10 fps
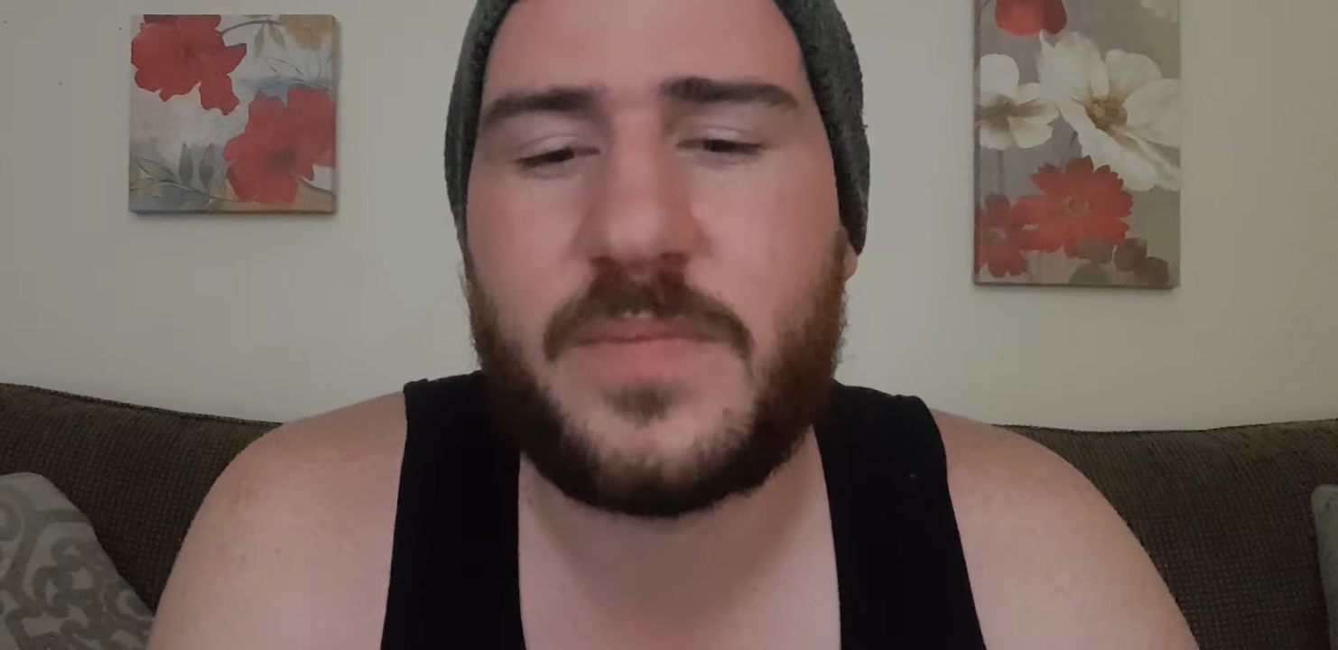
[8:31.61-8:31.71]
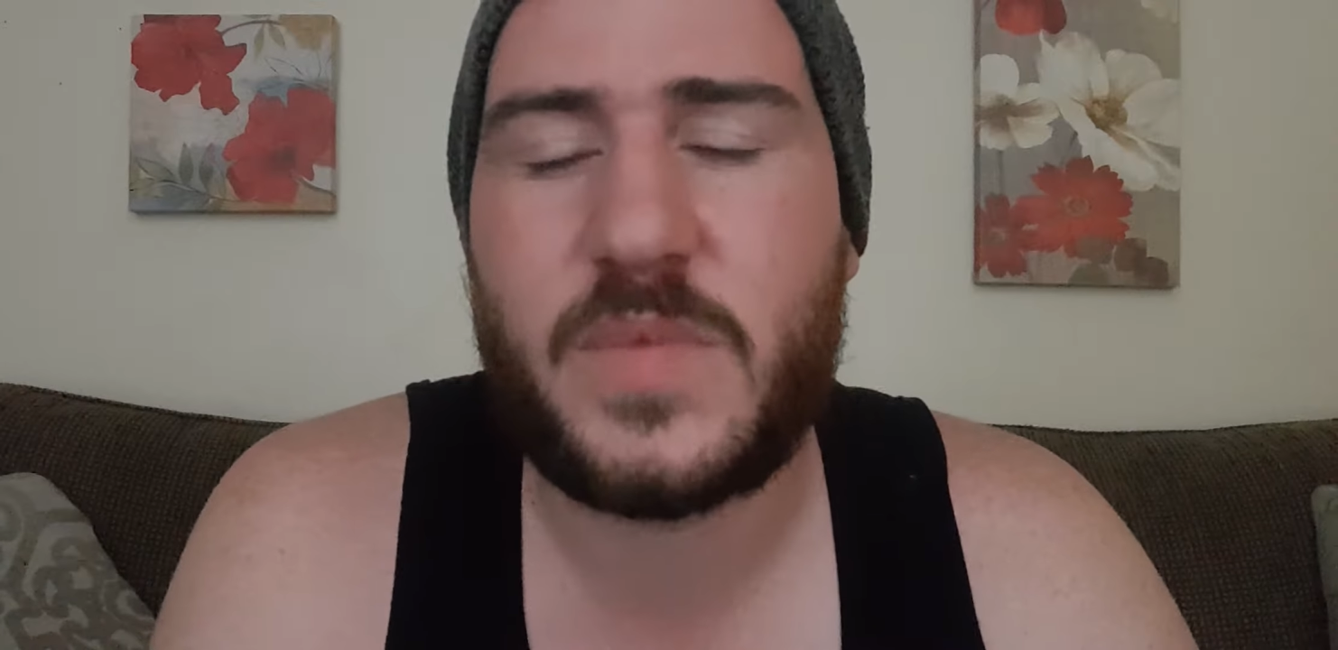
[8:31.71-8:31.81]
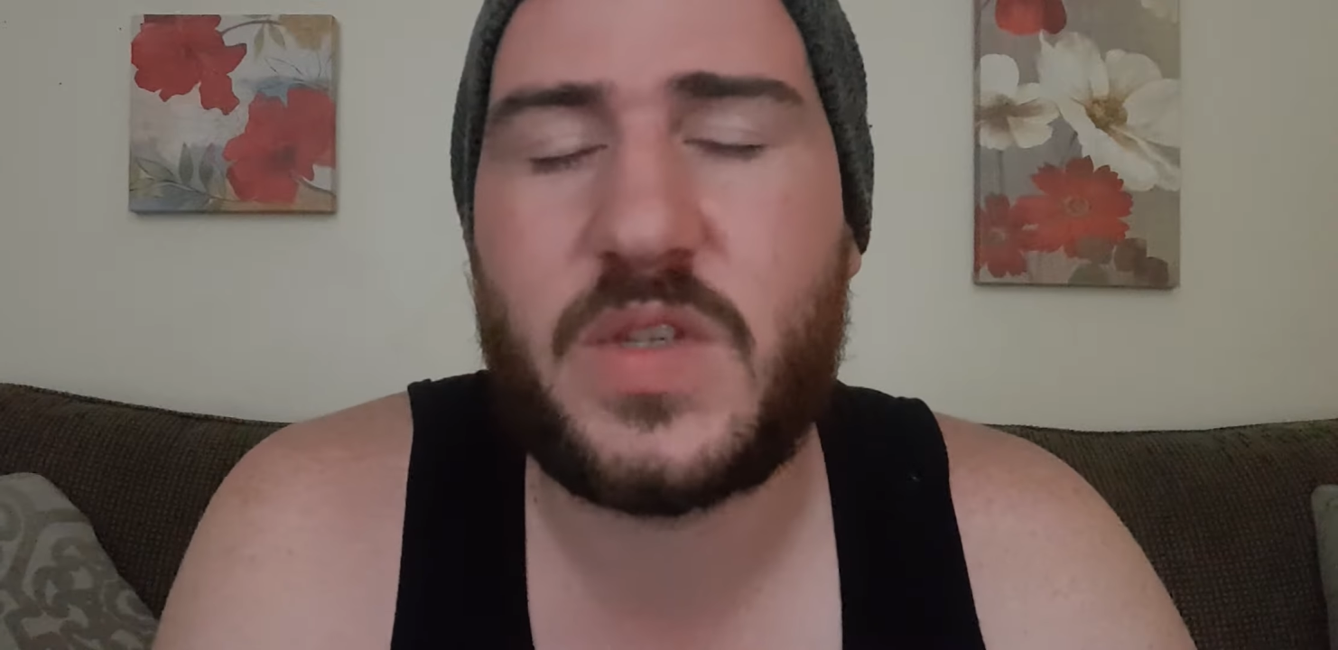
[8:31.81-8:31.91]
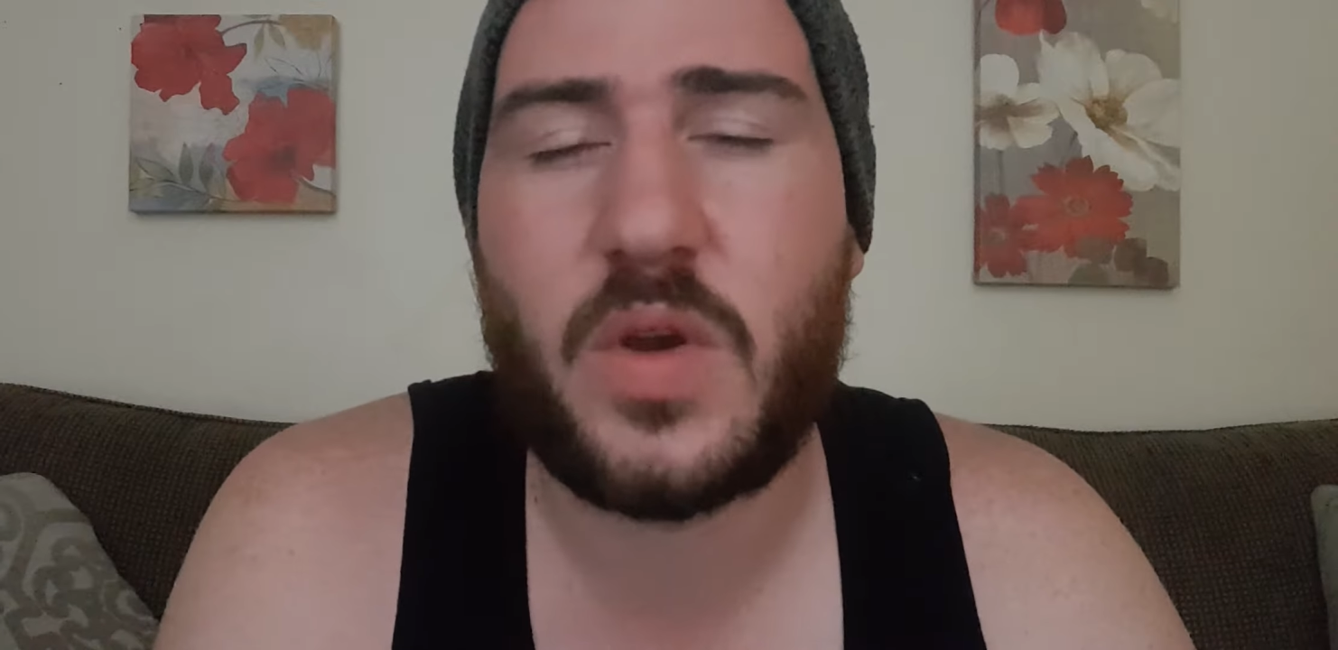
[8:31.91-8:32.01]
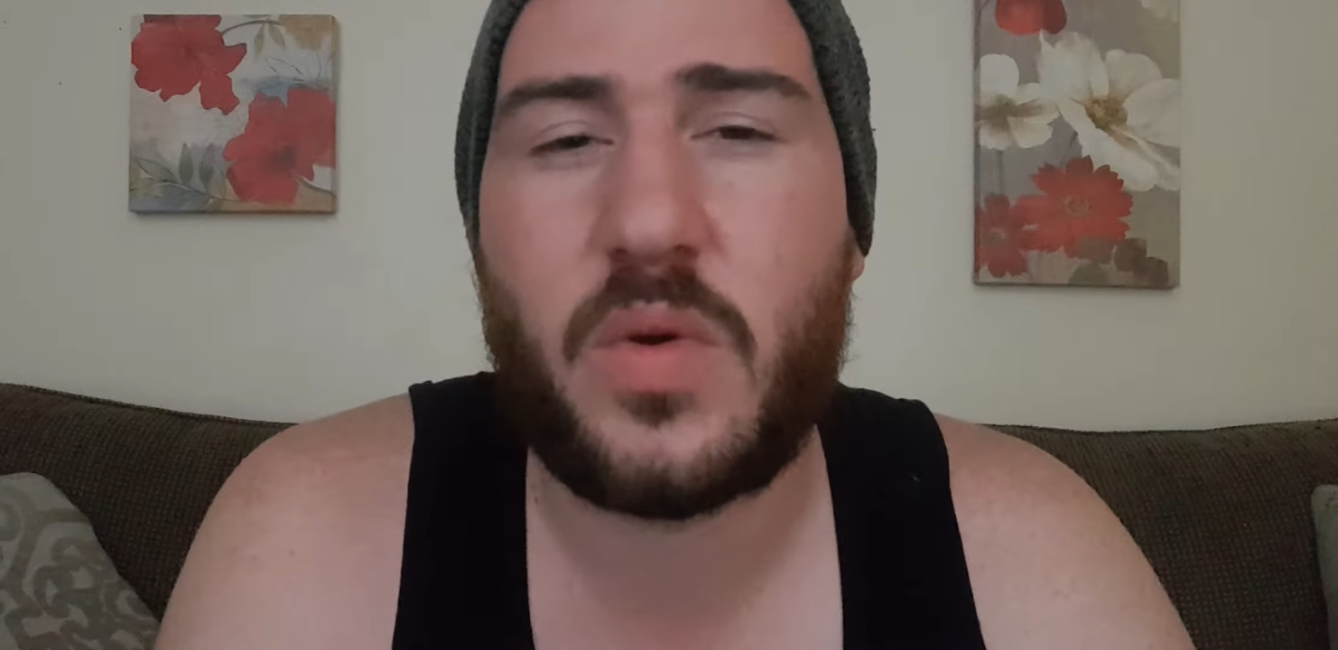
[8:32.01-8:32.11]

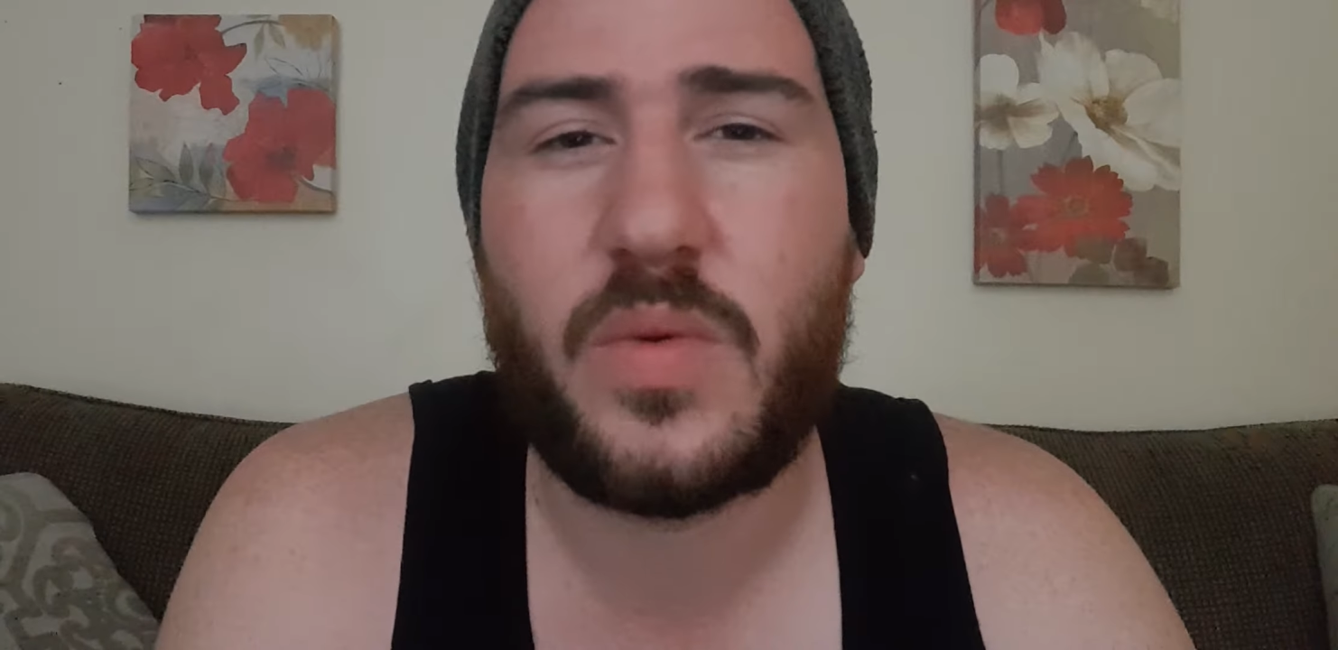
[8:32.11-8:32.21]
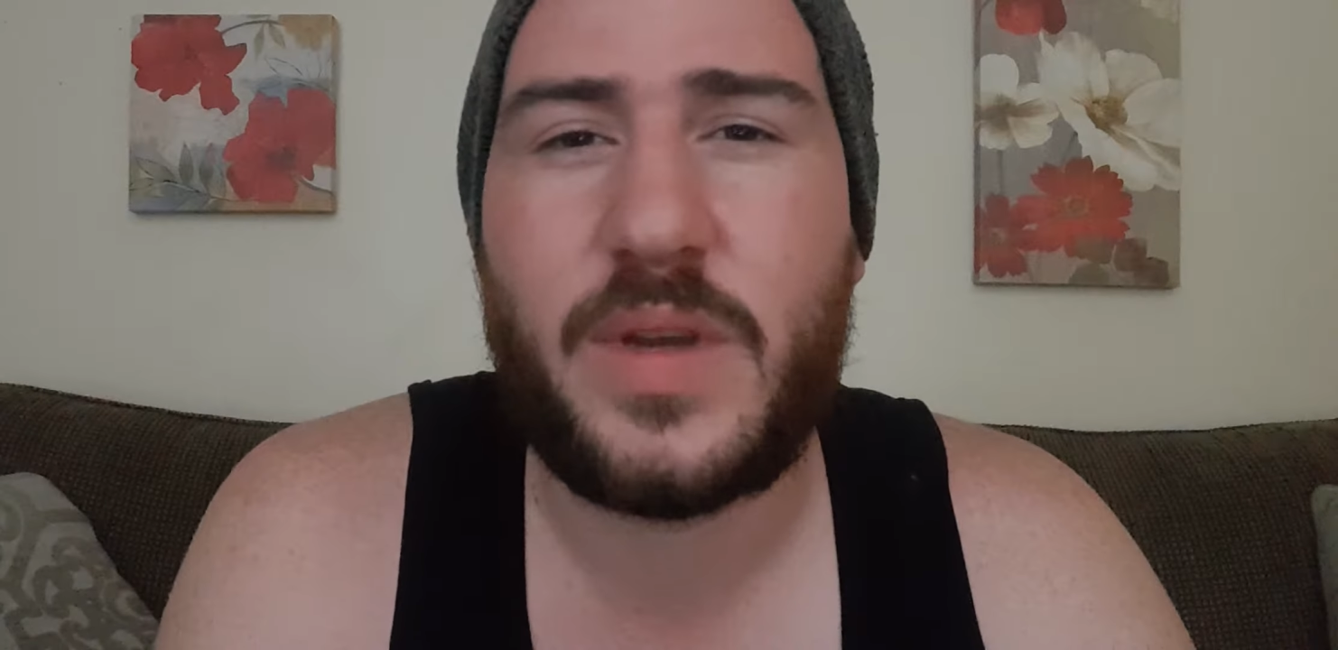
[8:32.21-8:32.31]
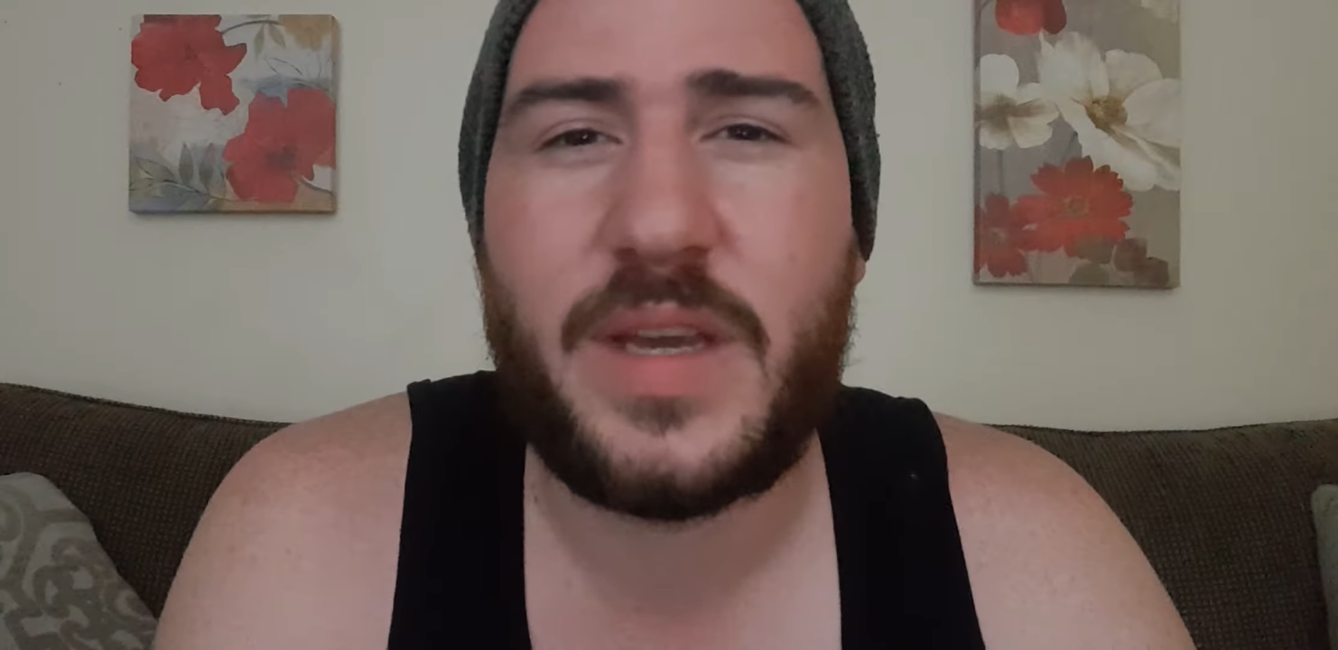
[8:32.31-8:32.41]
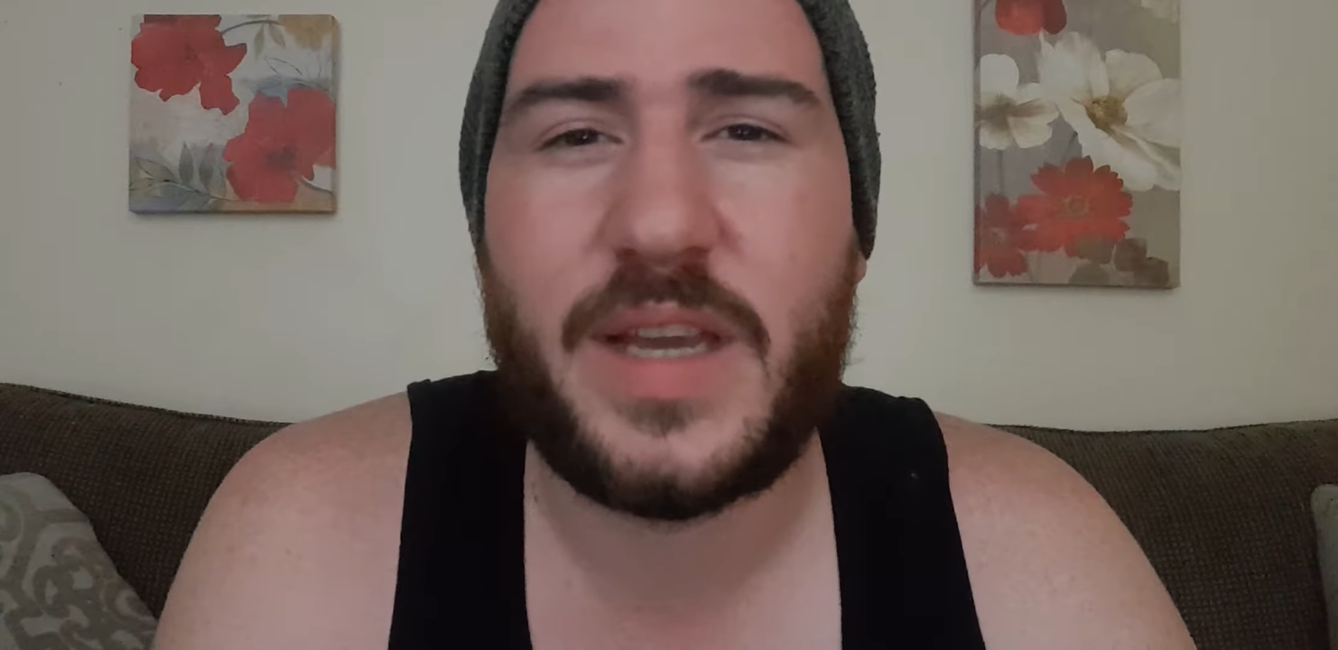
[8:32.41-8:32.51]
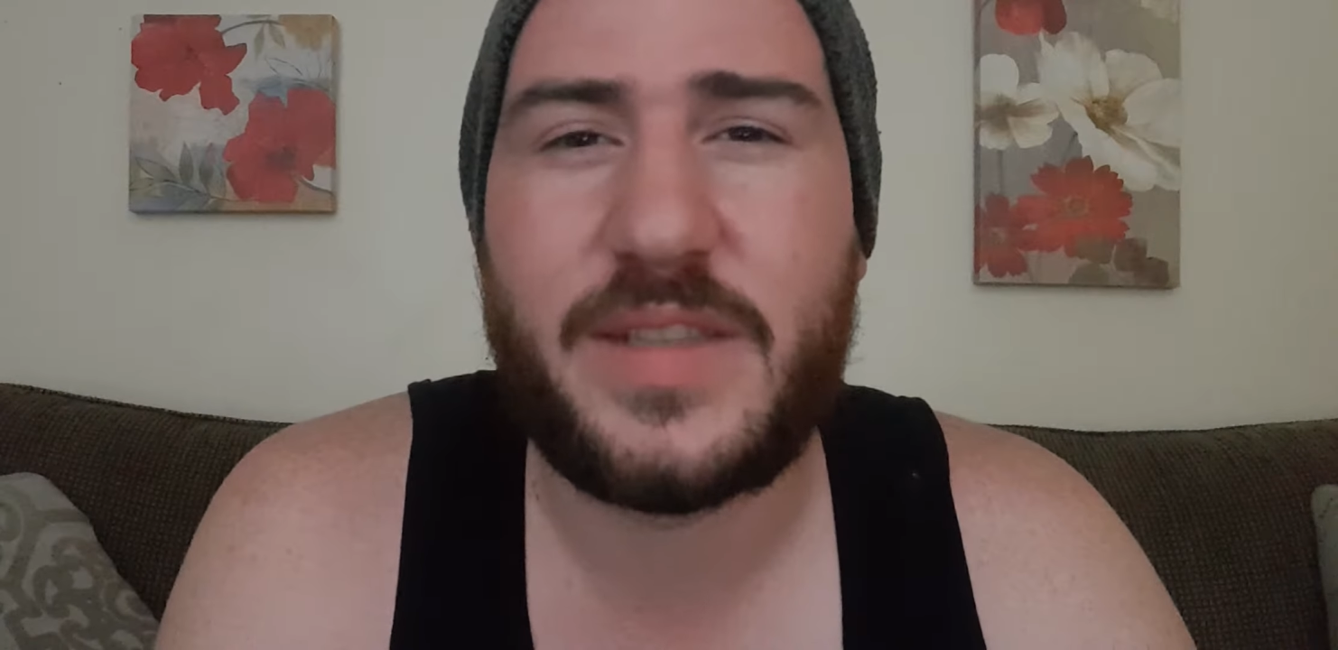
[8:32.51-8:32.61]
So
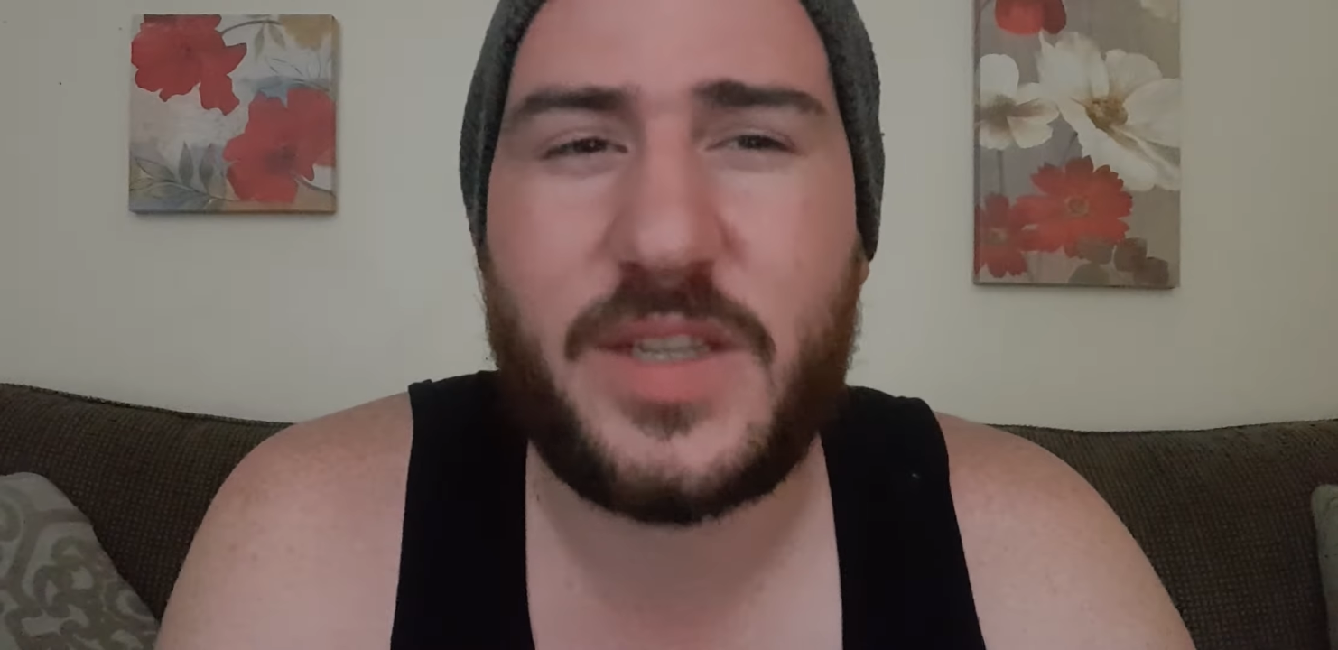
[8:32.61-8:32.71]
it's